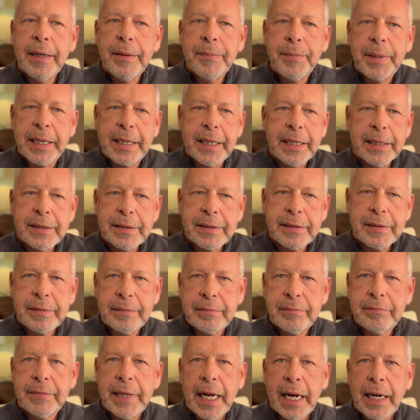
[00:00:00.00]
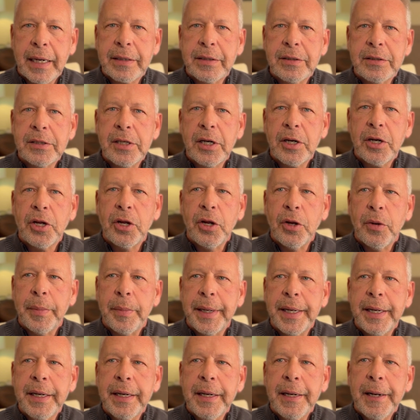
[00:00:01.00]
because doctors are
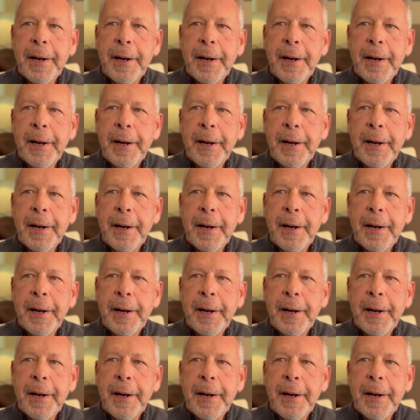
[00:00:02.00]
human.